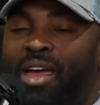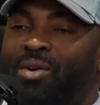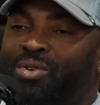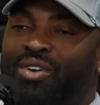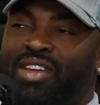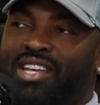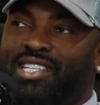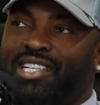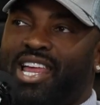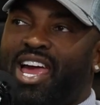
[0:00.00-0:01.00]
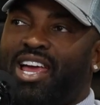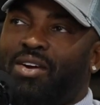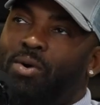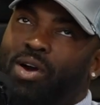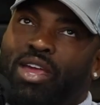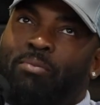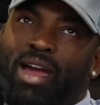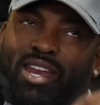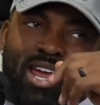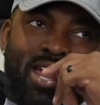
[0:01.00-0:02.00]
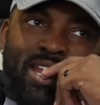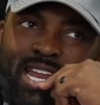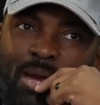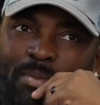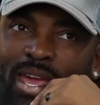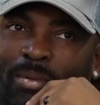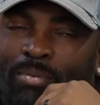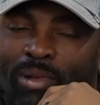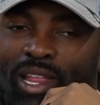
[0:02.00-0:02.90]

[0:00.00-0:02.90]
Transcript: Now, I don't know if that's his last. Well, he might not be able to play.